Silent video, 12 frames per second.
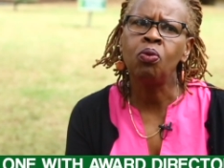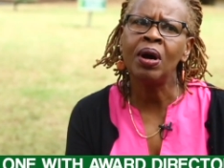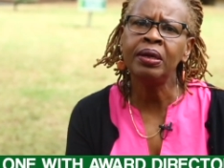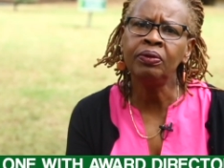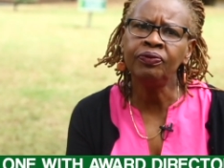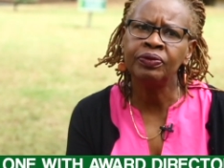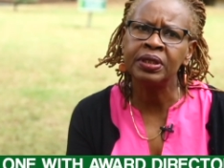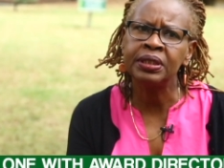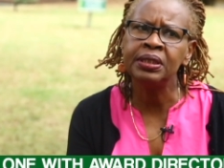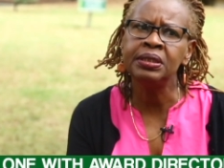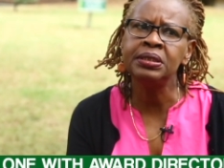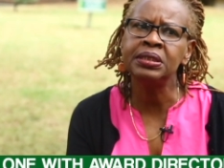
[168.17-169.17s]
of the
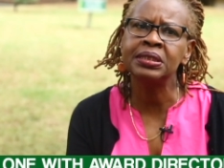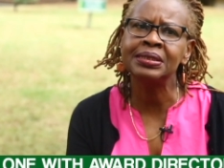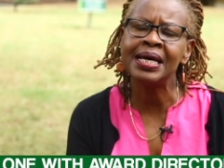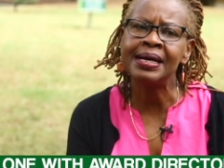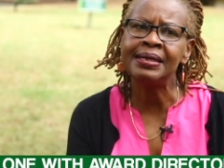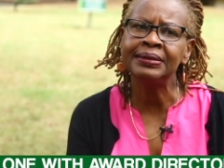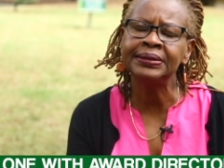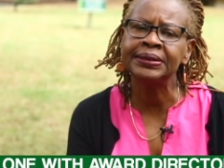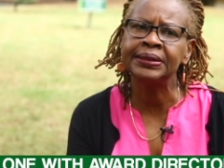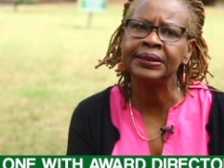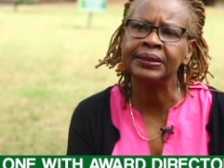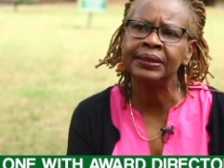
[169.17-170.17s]
things that
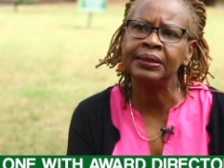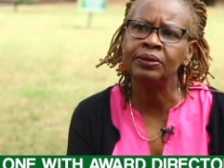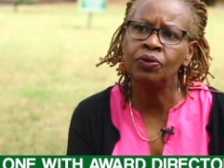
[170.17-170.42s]
you